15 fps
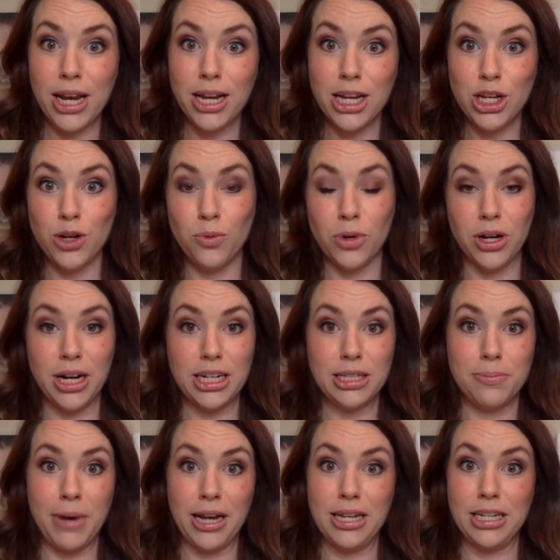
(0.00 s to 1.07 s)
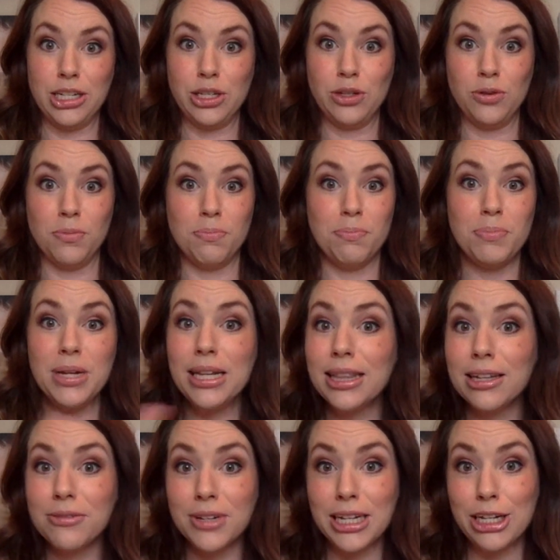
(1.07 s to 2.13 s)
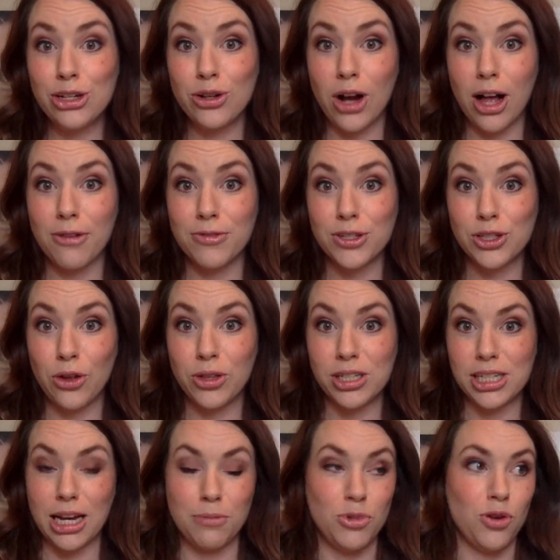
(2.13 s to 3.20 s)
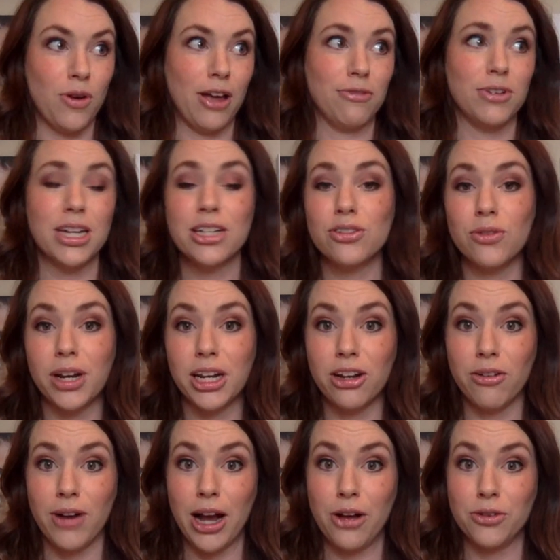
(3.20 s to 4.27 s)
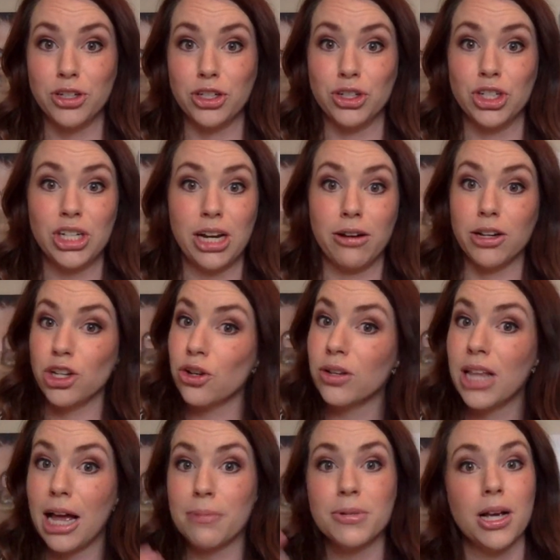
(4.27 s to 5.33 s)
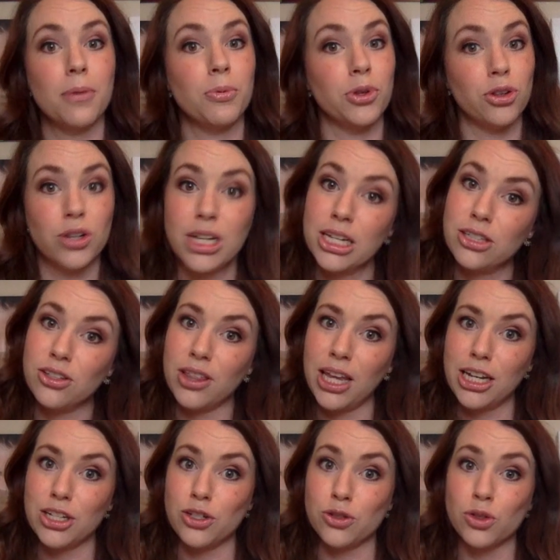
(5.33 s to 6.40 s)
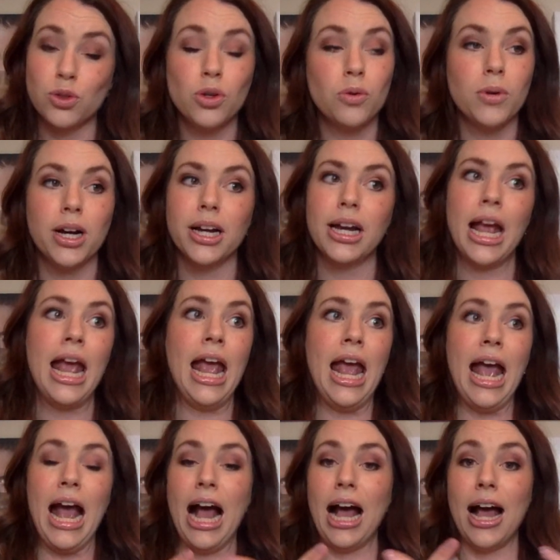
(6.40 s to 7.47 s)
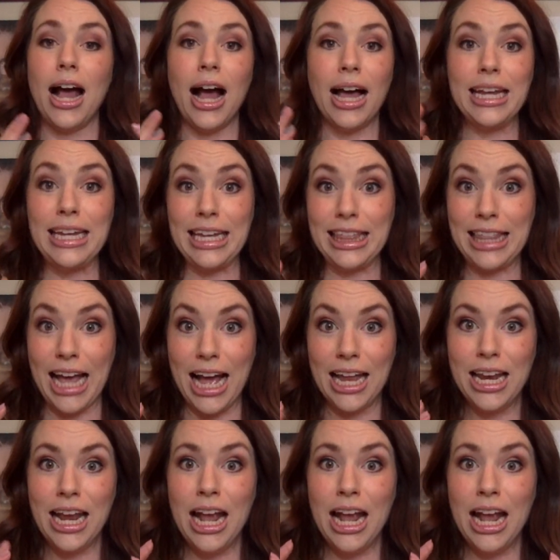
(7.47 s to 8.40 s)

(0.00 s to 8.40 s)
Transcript: You weren't expecting to be living in your office all the time. You have kids running around. You're sharing your laptop with your kids so they can do schoolwork. I get that.